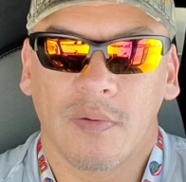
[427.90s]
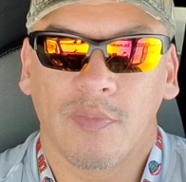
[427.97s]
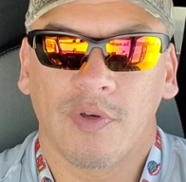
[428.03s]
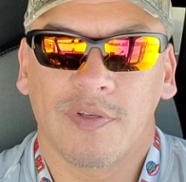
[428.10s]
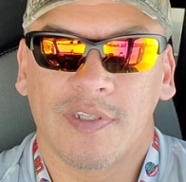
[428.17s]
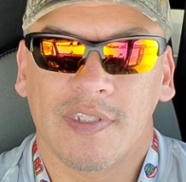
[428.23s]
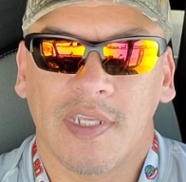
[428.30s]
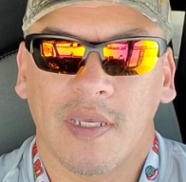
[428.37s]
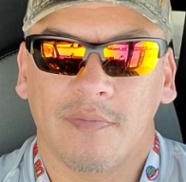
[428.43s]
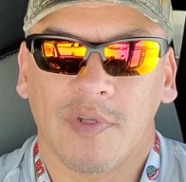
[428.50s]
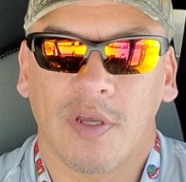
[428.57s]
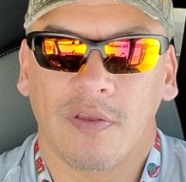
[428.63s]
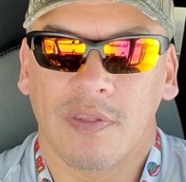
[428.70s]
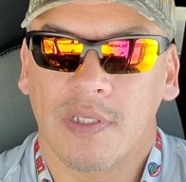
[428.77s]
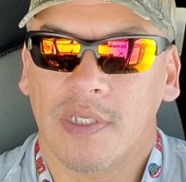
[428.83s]
number is
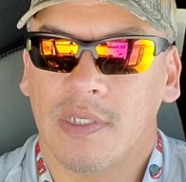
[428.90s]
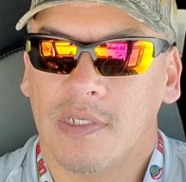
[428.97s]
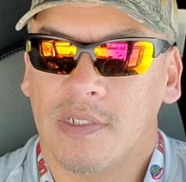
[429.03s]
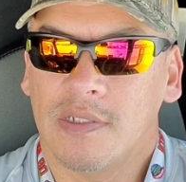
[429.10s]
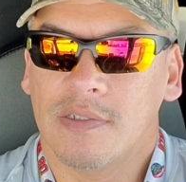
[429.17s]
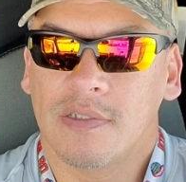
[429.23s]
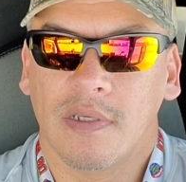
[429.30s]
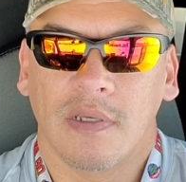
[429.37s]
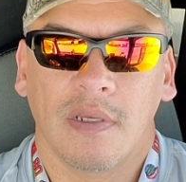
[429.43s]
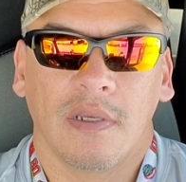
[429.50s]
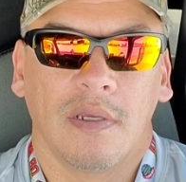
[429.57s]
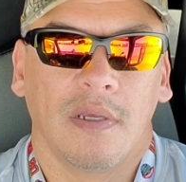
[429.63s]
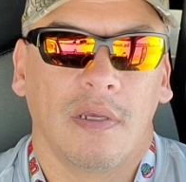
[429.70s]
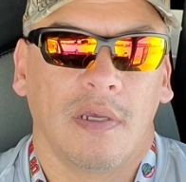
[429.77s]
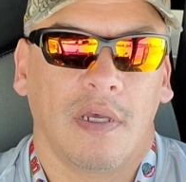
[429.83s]
stamped on the keys.
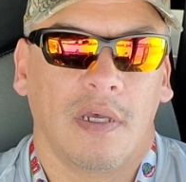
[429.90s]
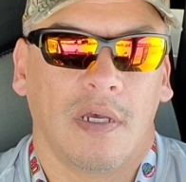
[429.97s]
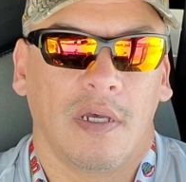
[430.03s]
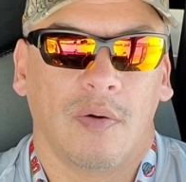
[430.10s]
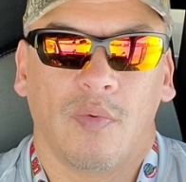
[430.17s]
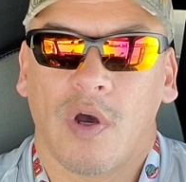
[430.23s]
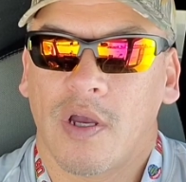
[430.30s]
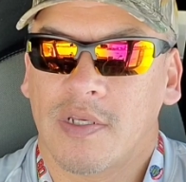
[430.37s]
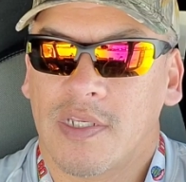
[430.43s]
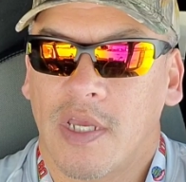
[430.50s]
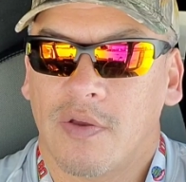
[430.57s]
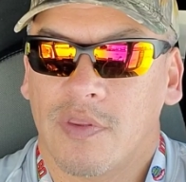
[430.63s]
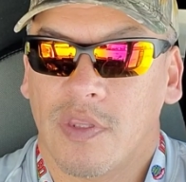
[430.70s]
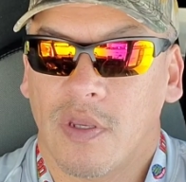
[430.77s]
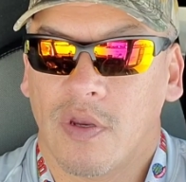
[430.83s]
Walked
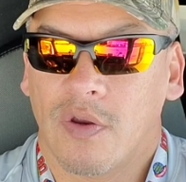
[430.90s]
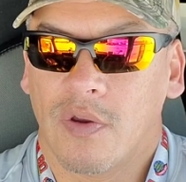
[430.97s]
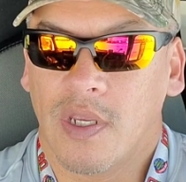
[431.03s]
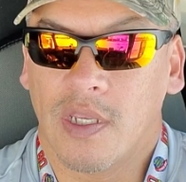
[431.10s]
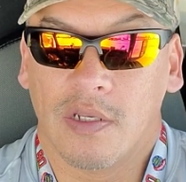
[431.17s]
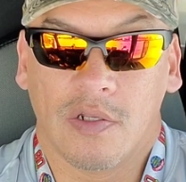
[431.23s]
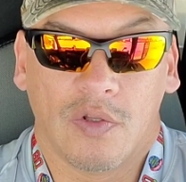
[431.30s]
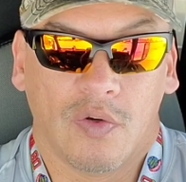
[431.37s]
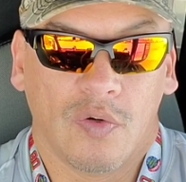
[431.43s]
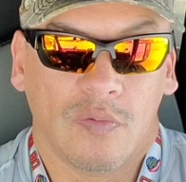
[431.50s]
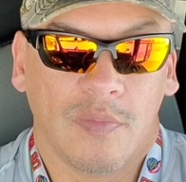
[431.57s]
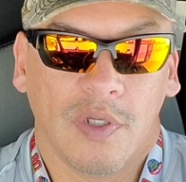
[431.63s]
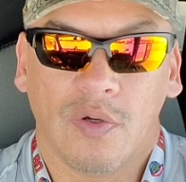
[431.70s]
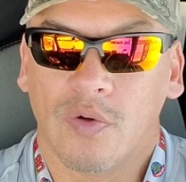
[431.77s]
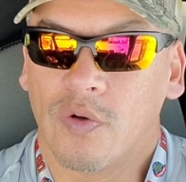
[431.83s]
out there, and lo
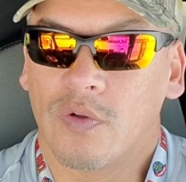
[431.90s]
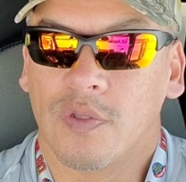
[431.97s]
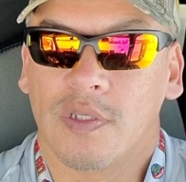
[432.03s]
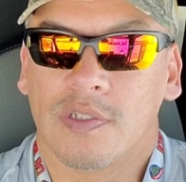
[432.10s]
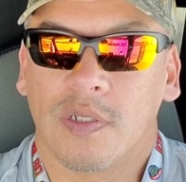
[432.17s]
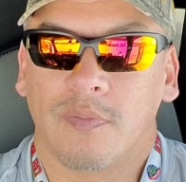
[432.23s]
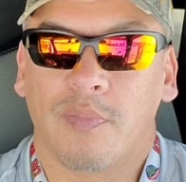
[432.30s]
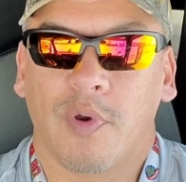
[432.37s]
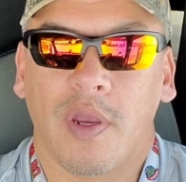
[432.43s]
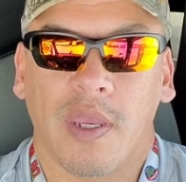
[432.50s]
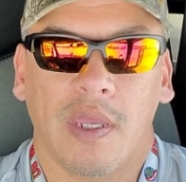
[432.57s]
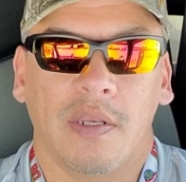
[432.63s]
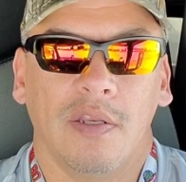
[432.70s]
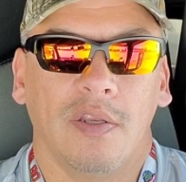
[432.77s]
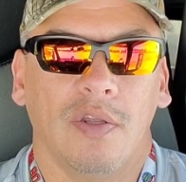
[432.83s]
and behold, it's a
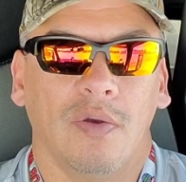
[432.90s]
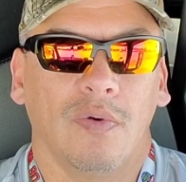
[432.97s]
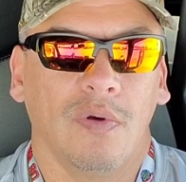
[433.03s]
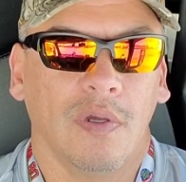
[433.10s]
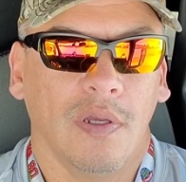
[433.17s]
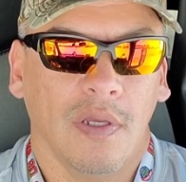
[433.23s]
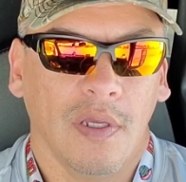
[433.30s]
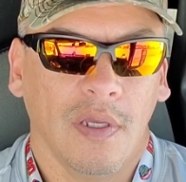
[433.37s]
brand new